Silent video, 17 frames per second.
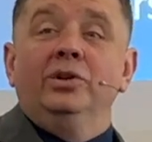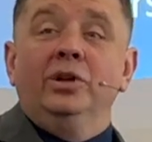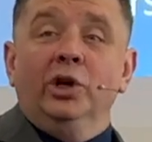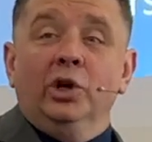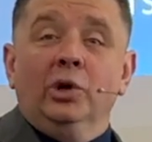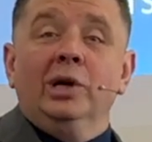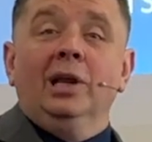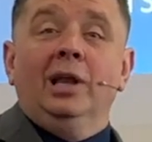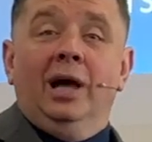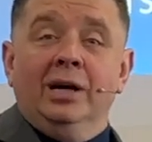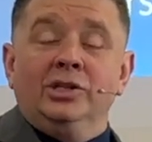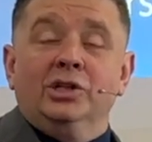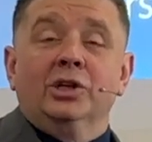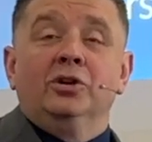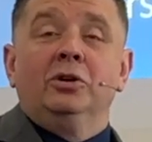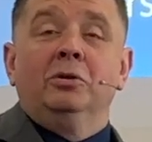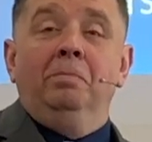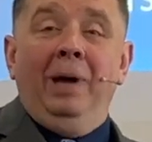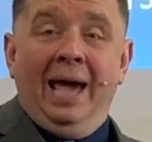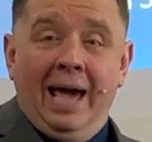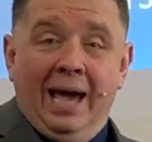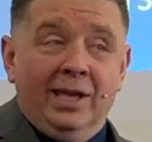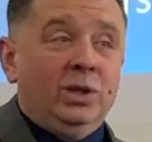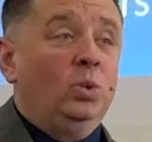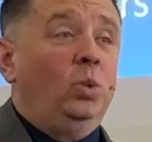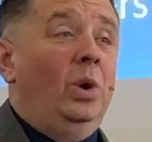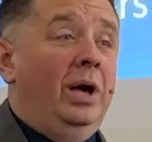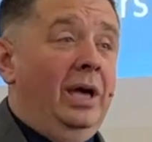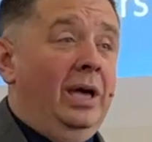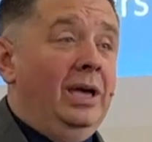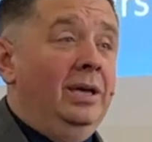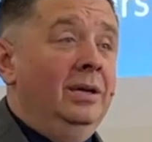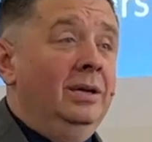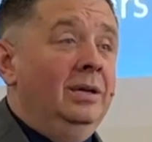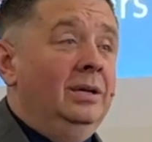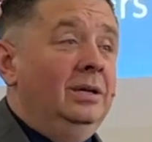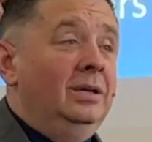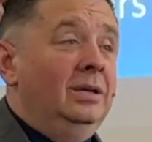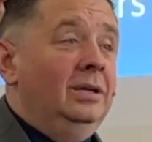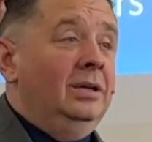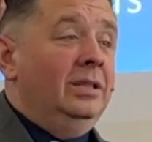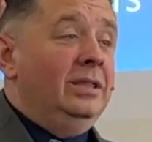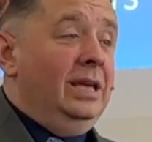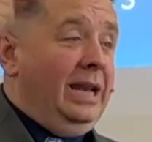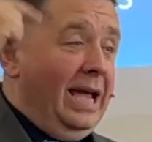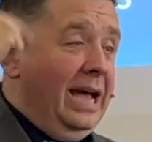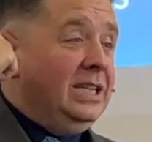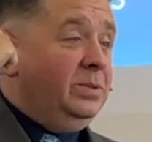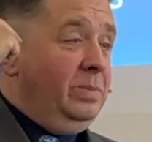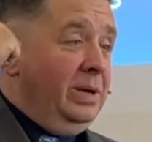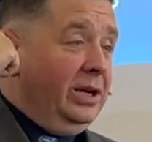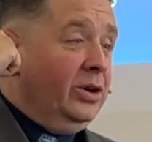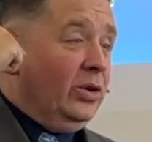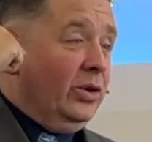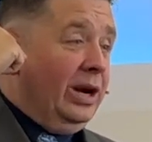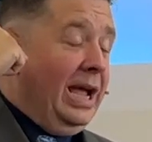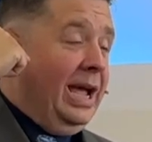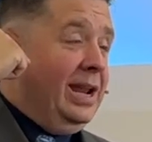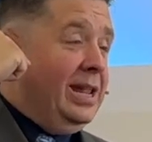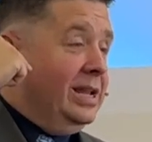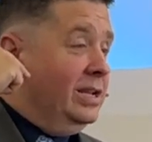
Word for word: neurological pathway that has been created.